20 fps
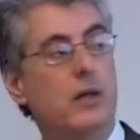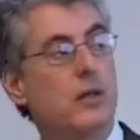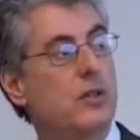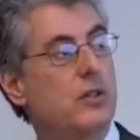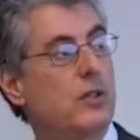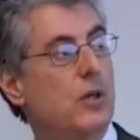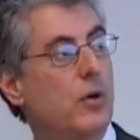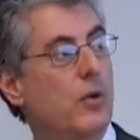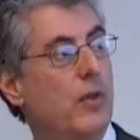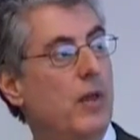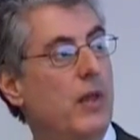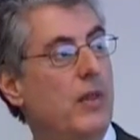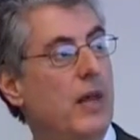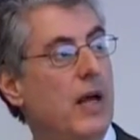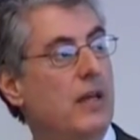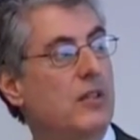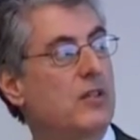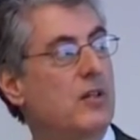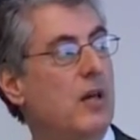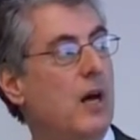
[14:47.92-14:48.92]
So
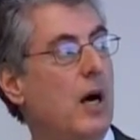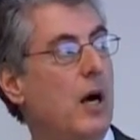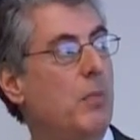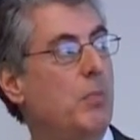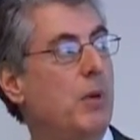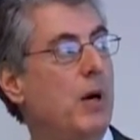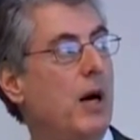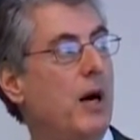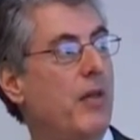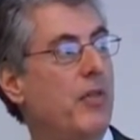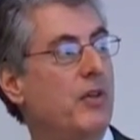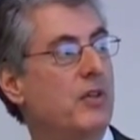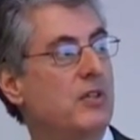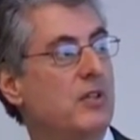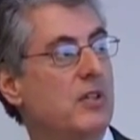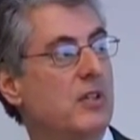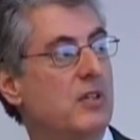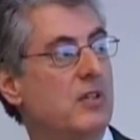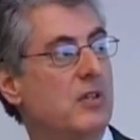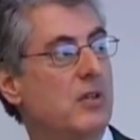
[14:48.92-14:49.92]
that's the
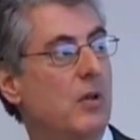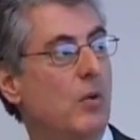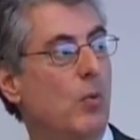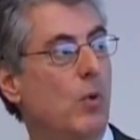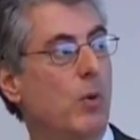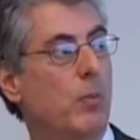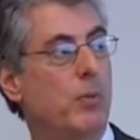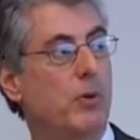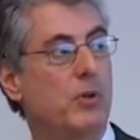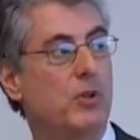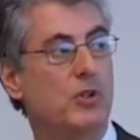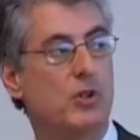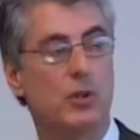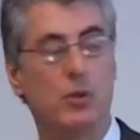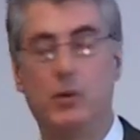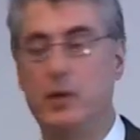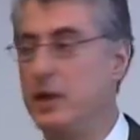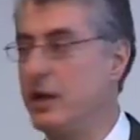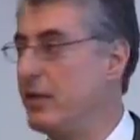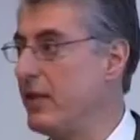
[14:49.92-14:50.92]
hypothesis that we're
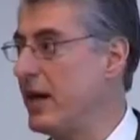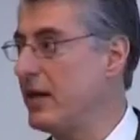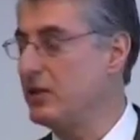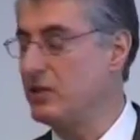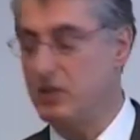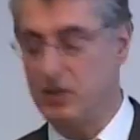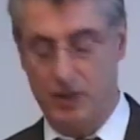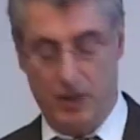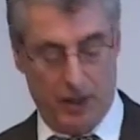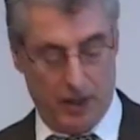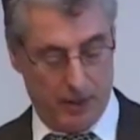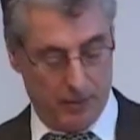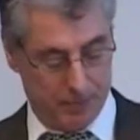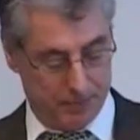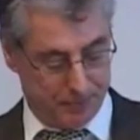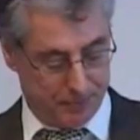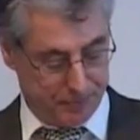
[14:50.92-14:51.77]
pursuing in that study.